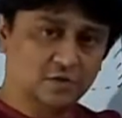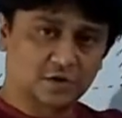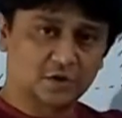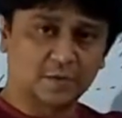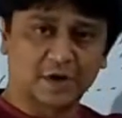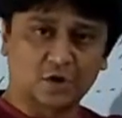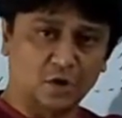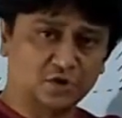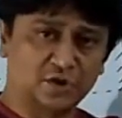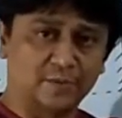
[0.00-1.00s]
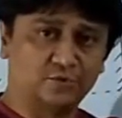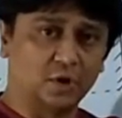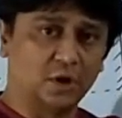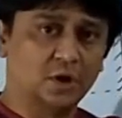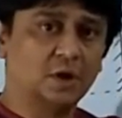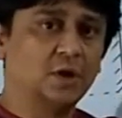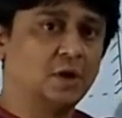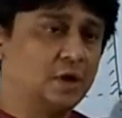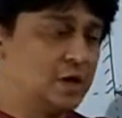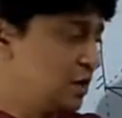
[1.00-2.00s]
is a bit conceptual.
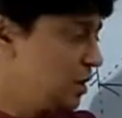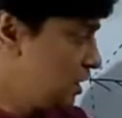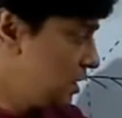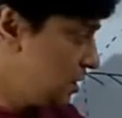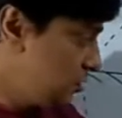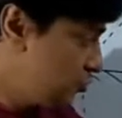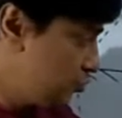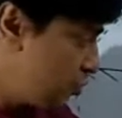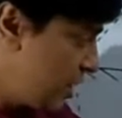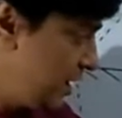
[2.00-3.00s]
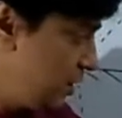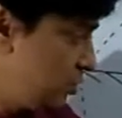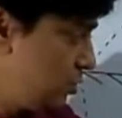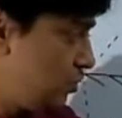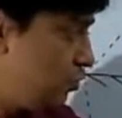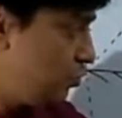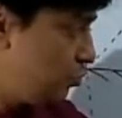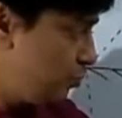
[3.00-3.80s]
Try to